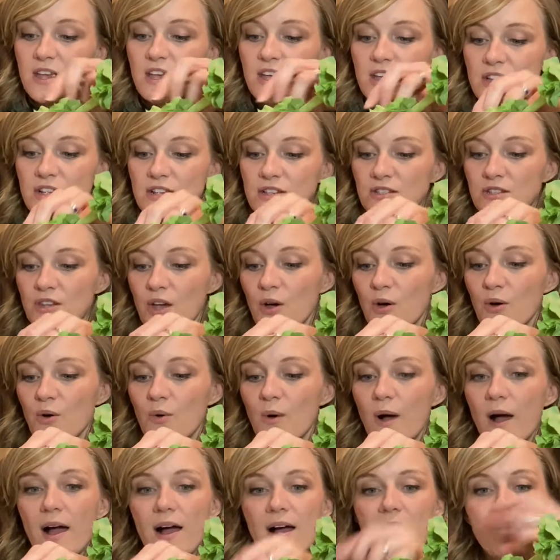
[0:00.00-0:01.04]

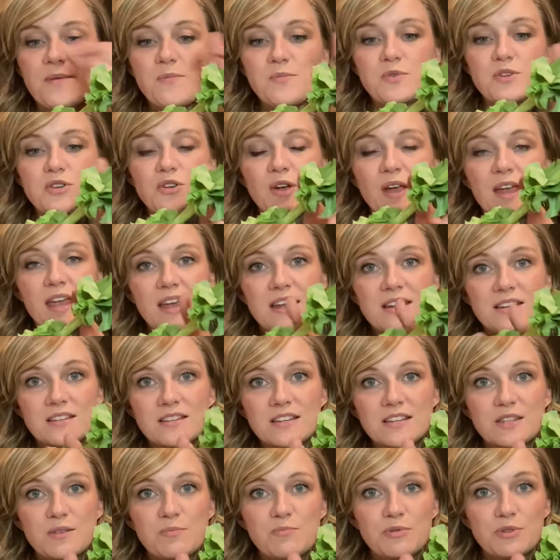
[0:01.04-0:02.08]
So when you're
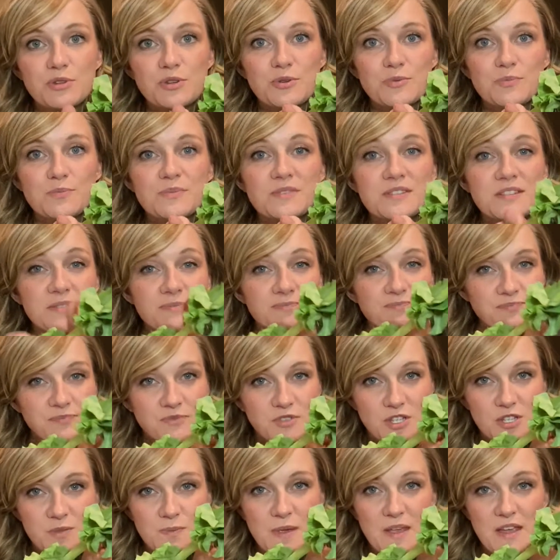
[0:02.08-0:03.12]
handling the blooms,
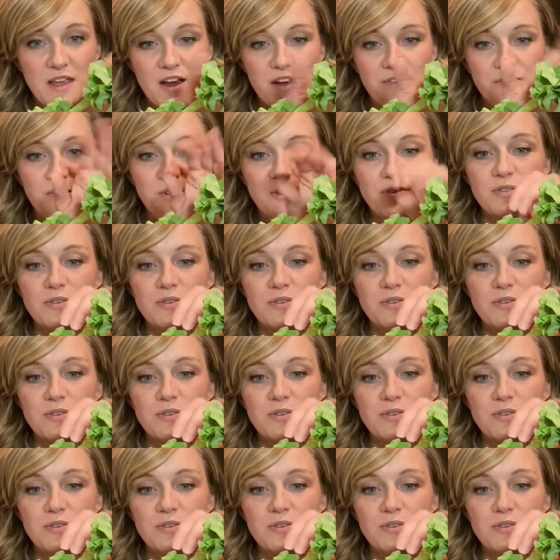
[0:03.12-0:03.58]
just be careful.